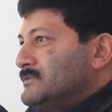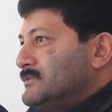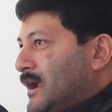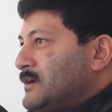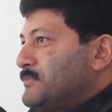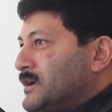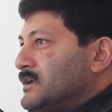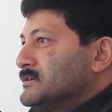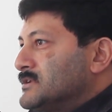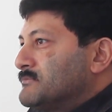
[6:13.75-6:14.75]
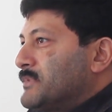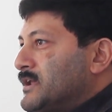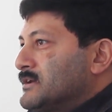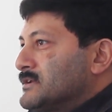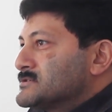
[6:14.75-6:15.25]
that particular
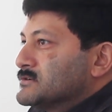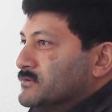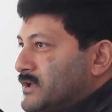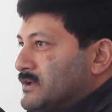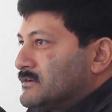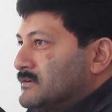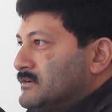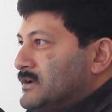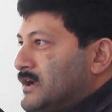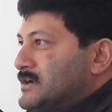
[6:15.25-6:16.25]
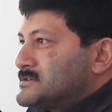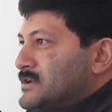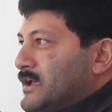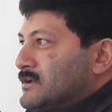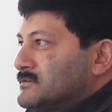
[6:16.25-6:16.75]
barrier is going. It's
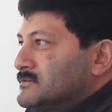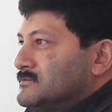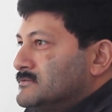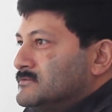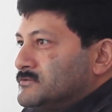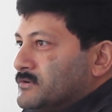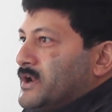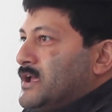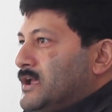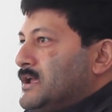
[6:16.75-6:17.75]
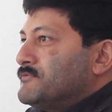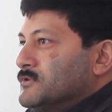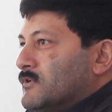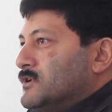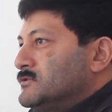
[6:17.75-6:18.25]
like today, if
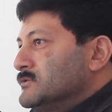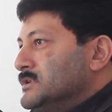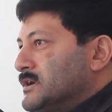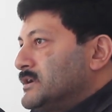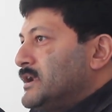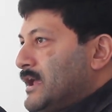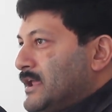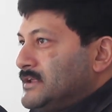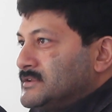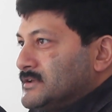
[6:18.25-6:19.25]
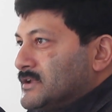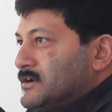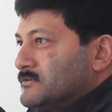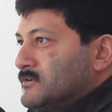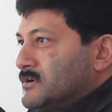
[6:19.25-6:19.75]
you want to learn anything that
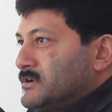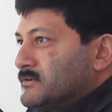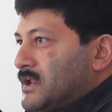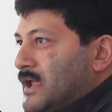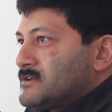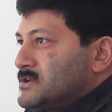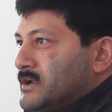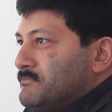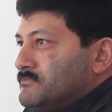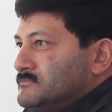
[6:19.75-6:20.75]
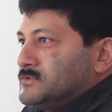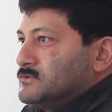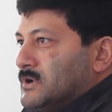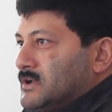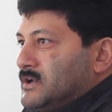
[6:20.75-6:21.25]
you want, you can actually
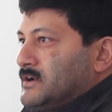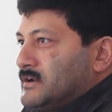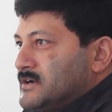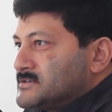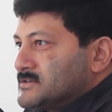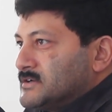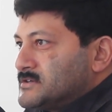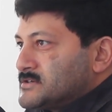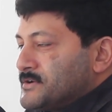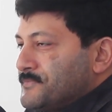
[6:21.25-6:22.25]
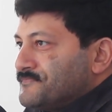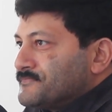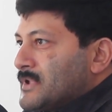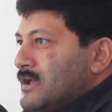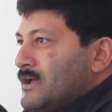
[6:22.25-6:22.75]
do an internet search
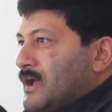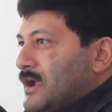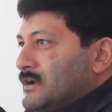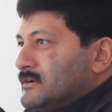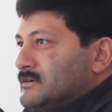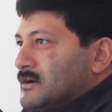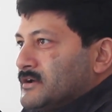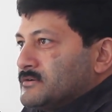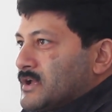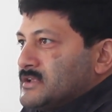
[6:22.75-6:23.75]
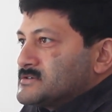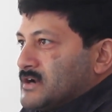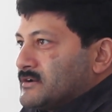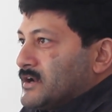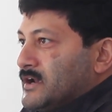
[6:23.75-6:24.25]
and you can
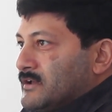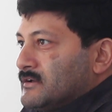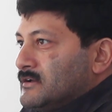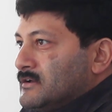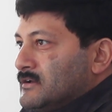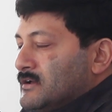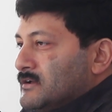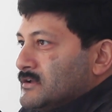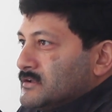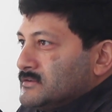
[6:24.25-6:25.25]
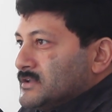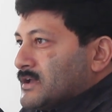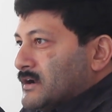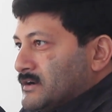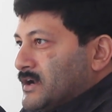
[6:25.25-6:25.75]
start reading. The
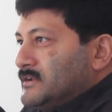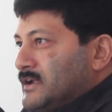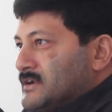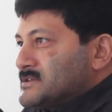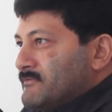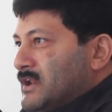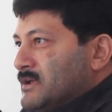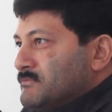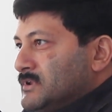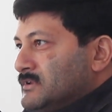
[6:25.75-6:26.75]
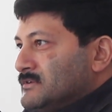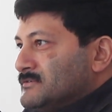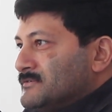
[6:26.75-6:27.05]
content that is available,